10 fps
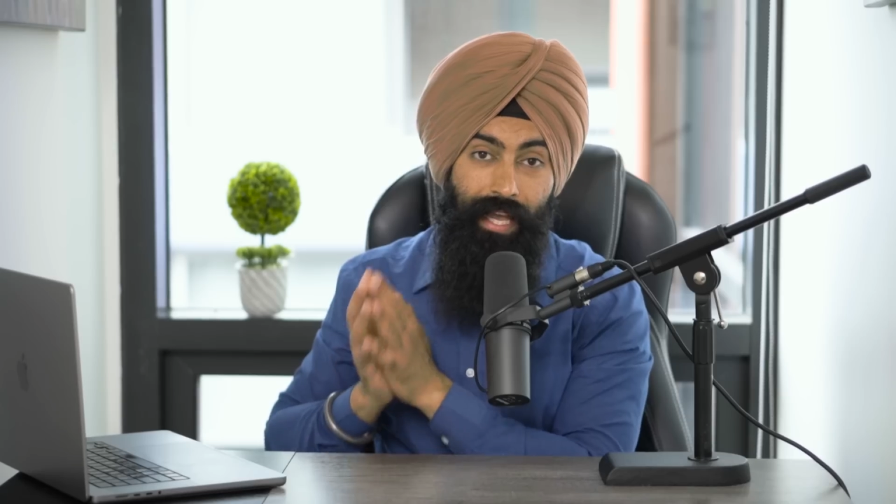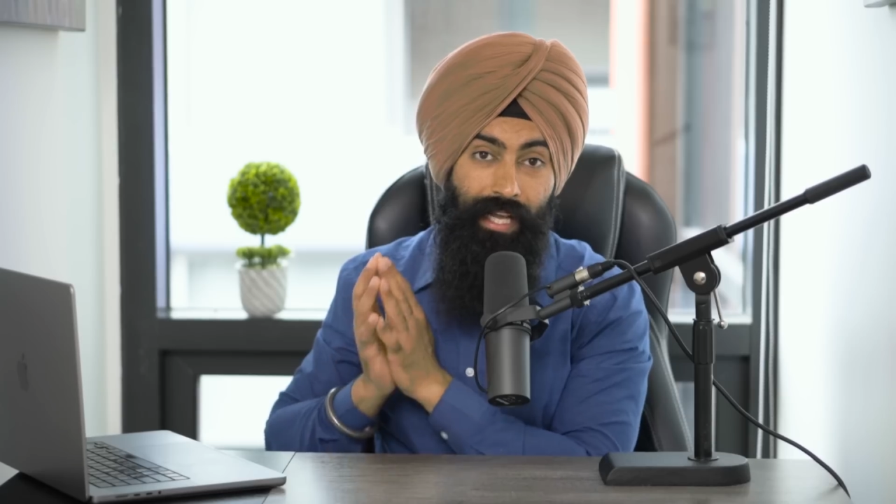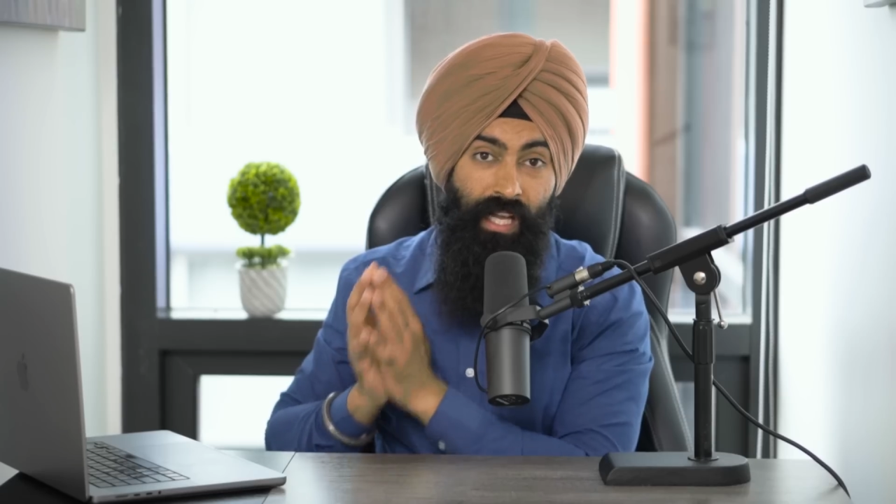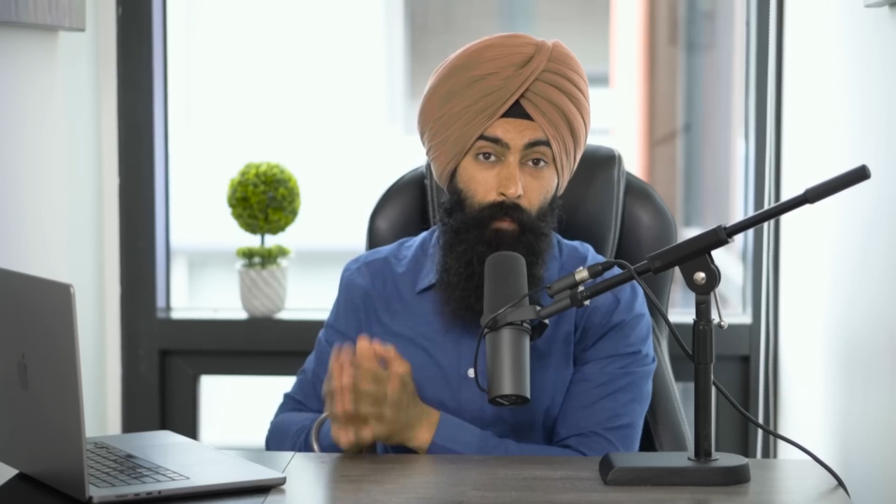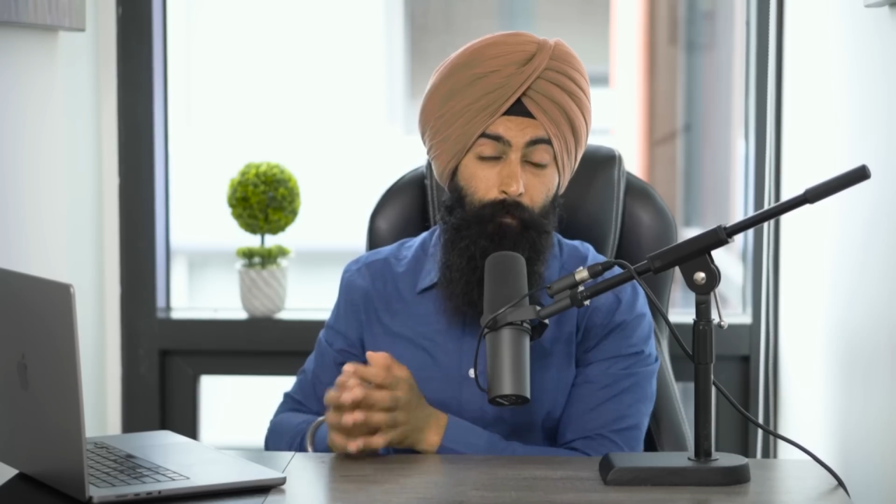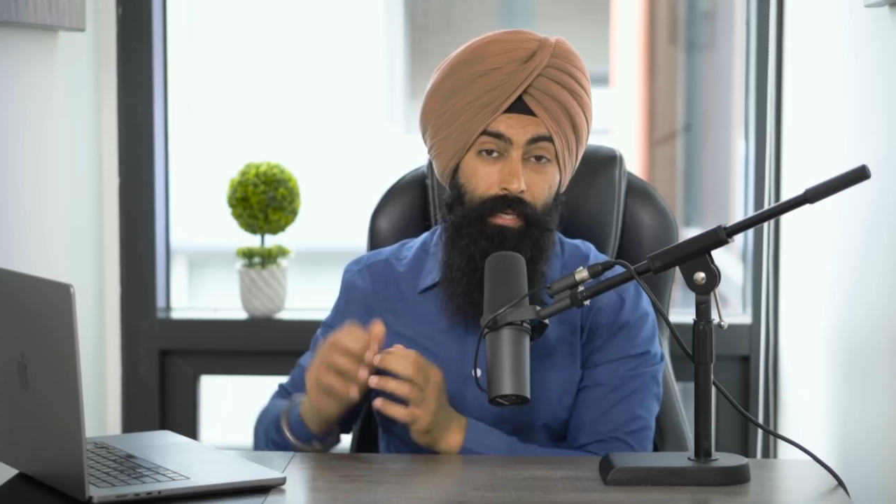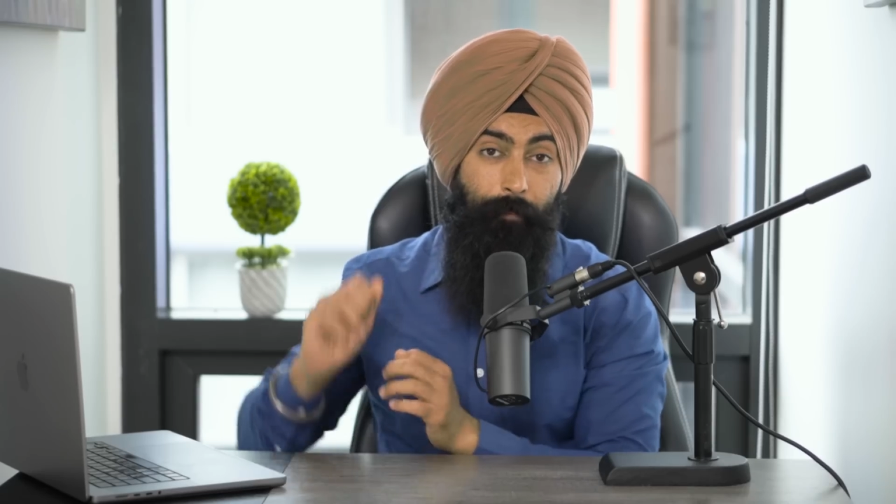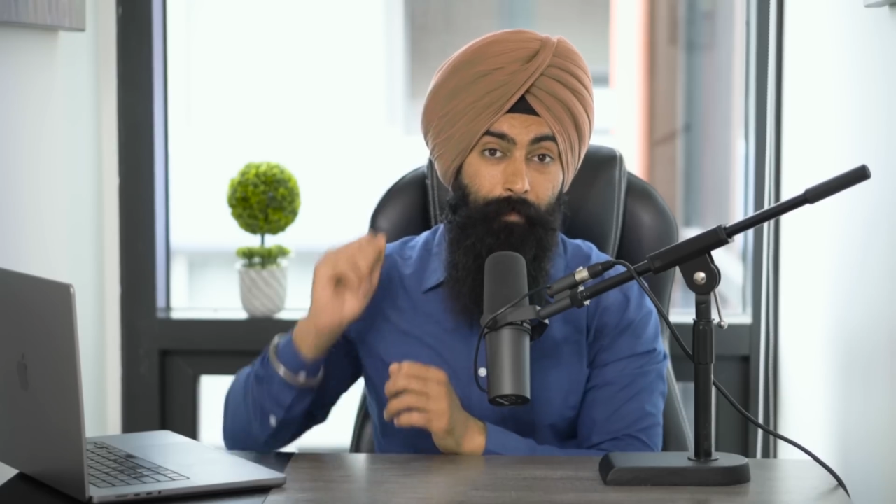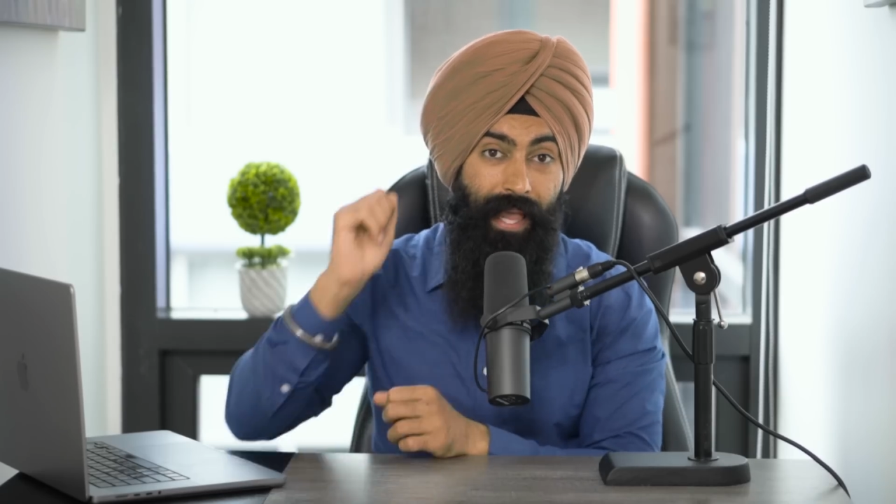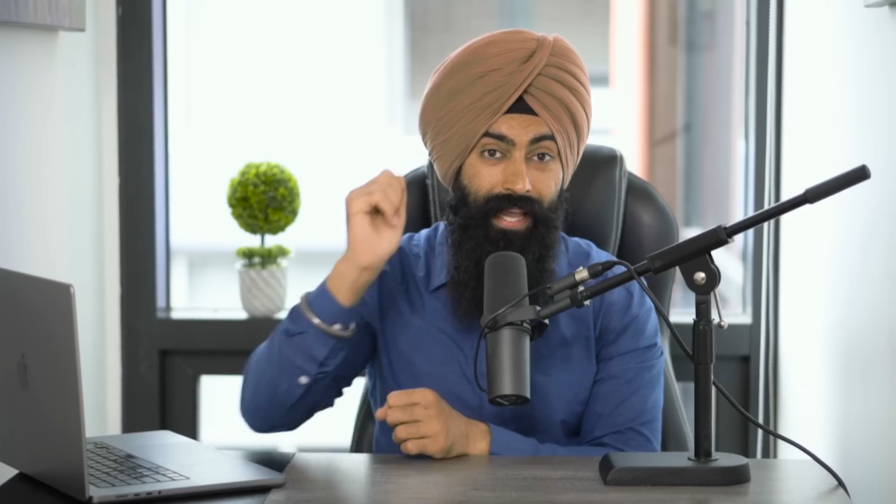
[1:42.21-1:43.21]
a company
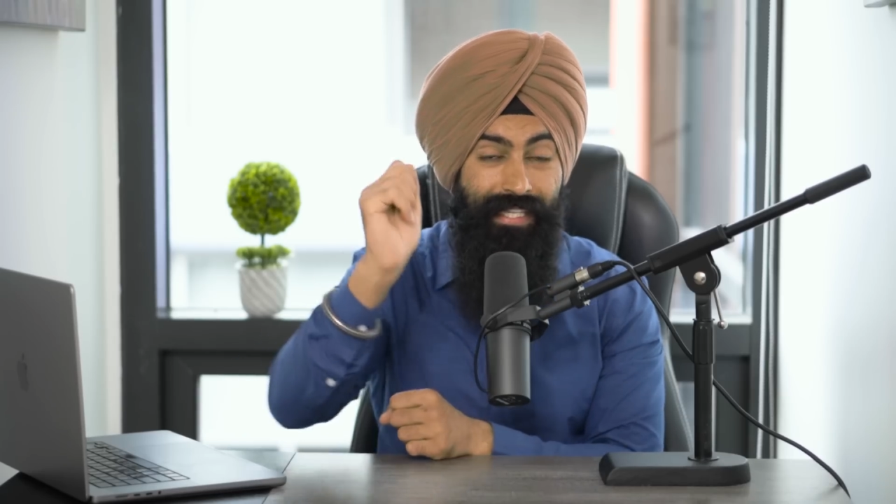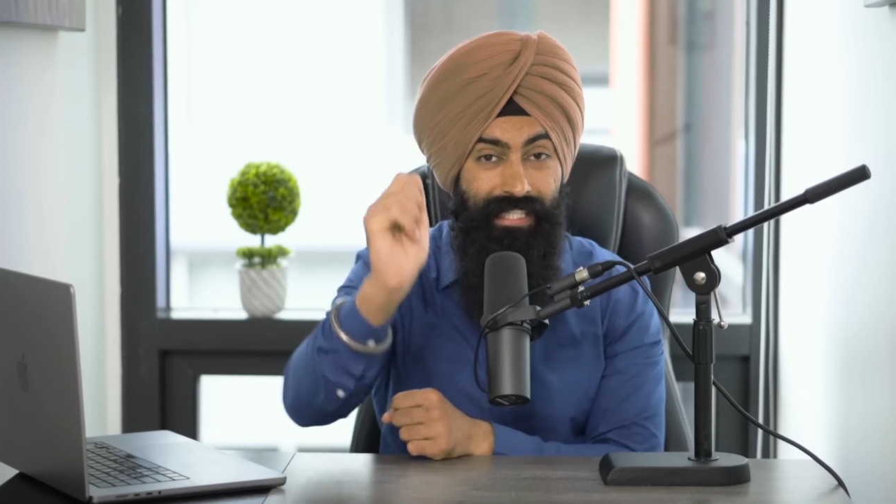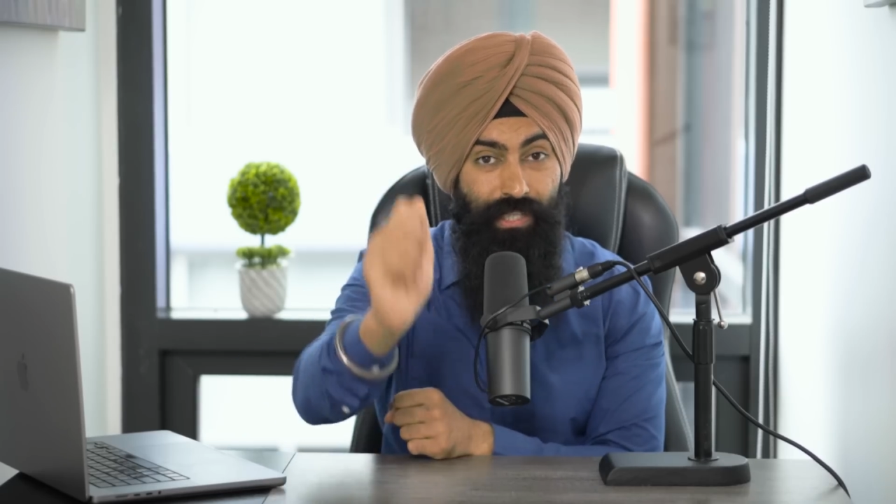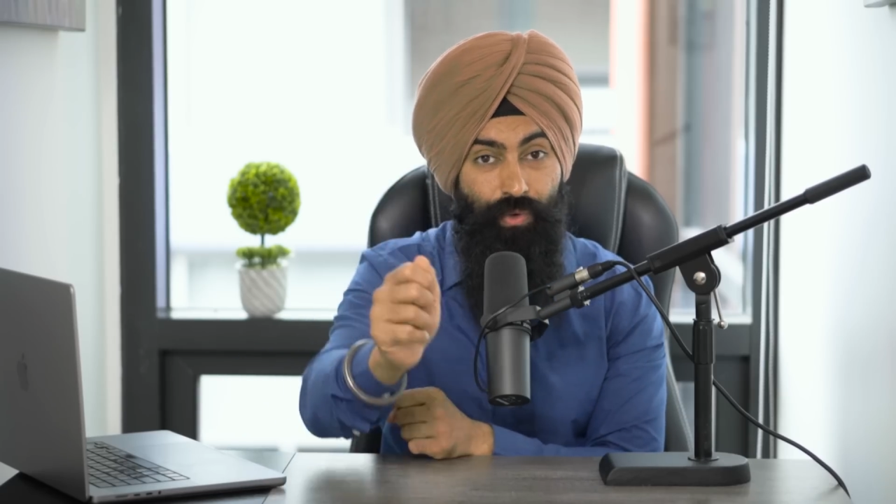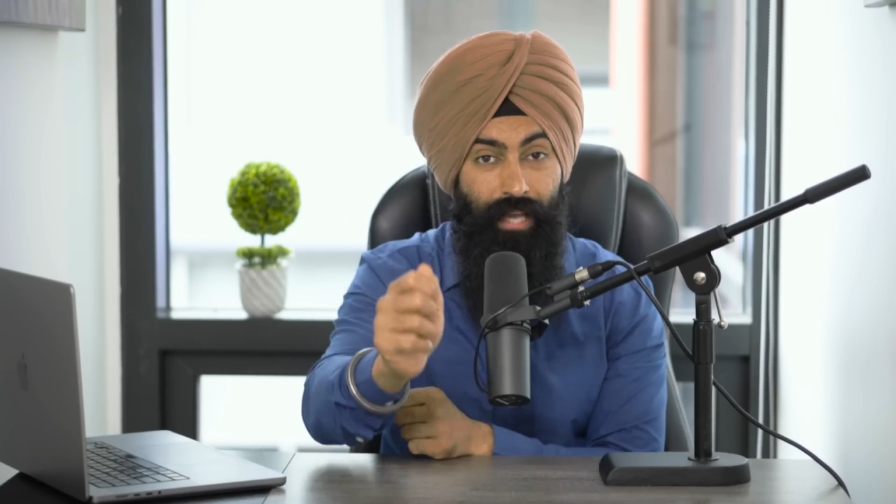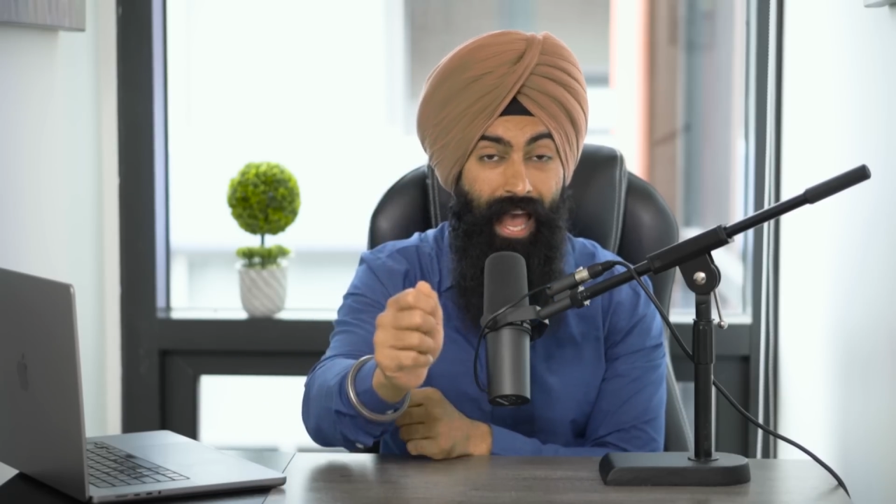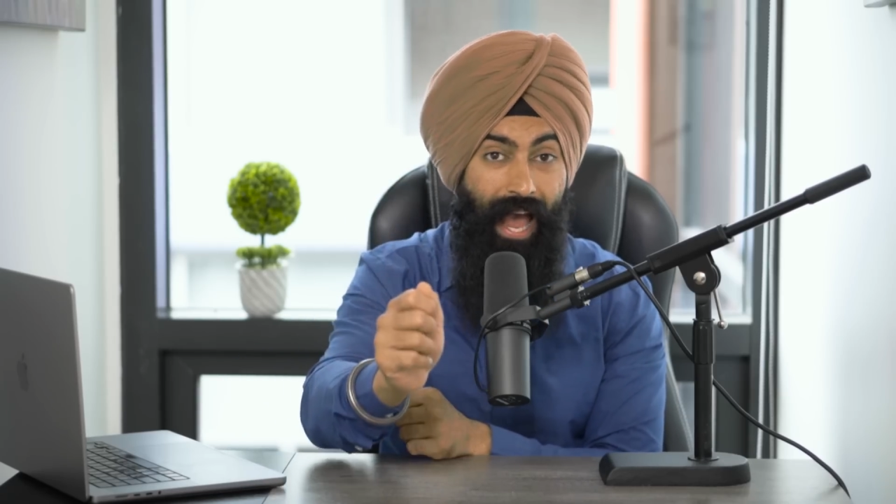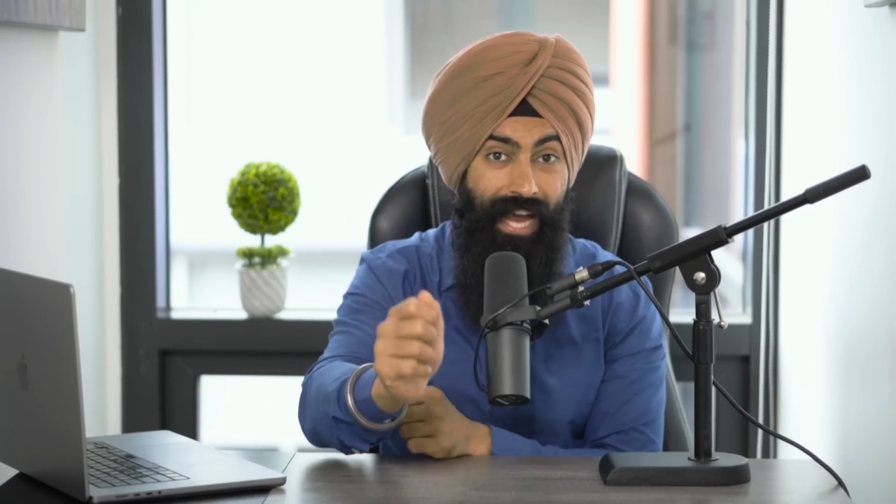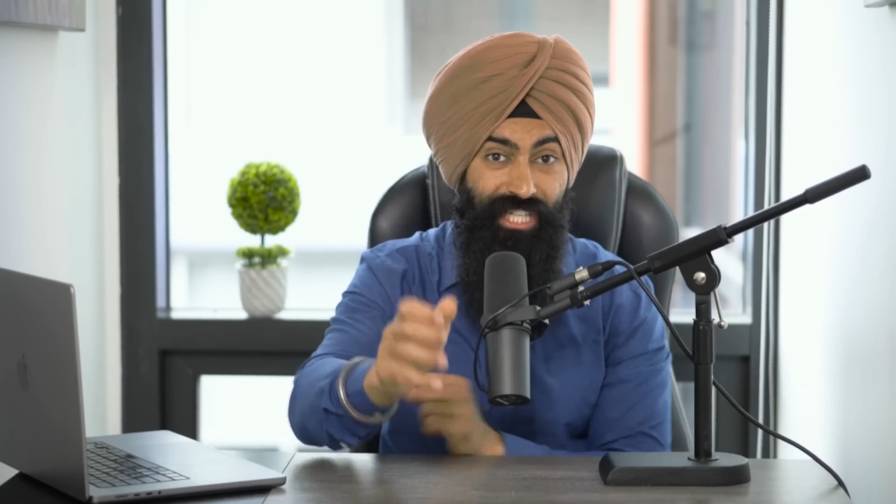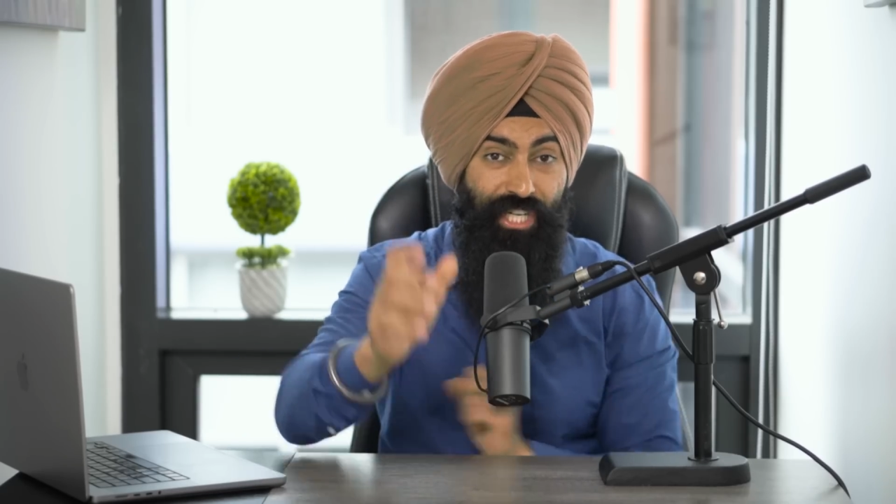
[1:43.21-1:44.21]
pays pays you
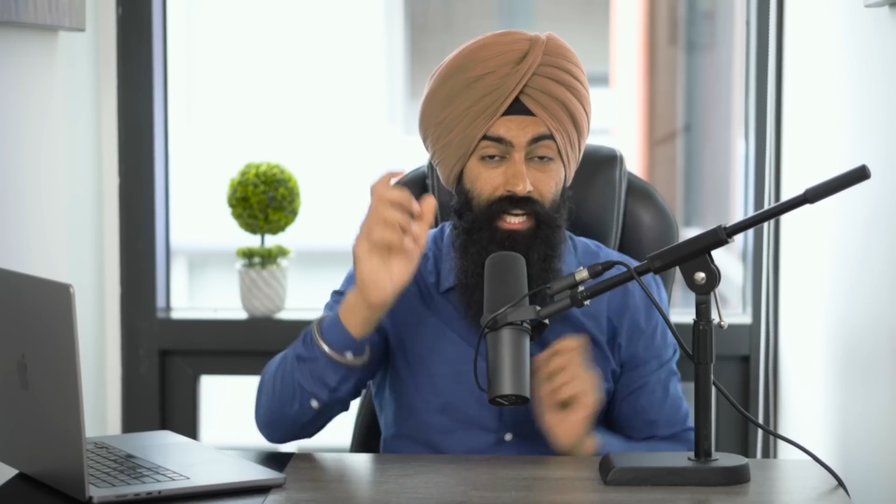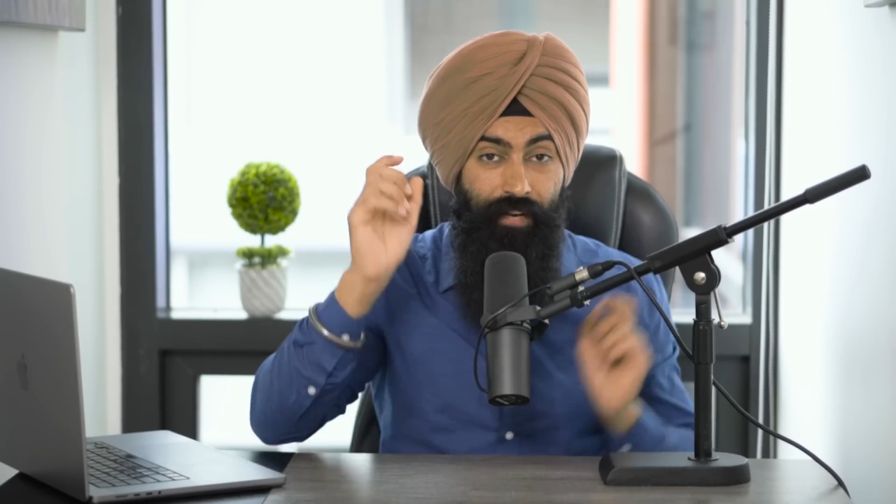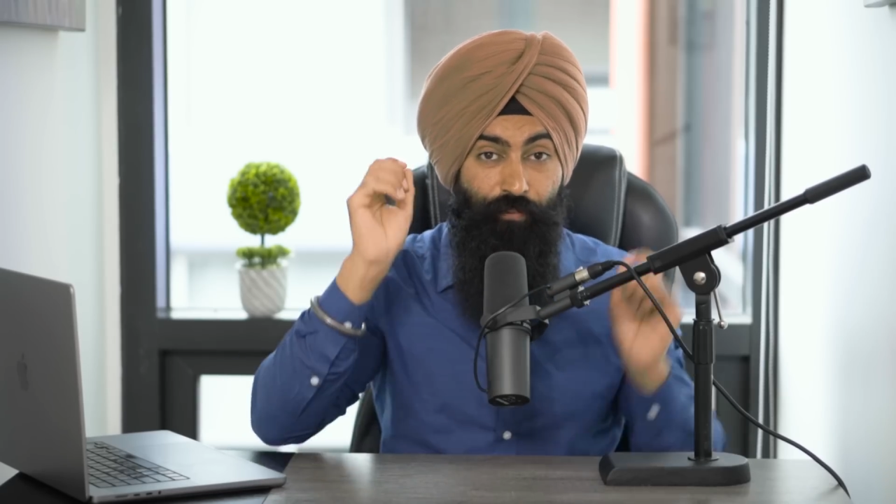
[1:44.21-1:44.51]
cash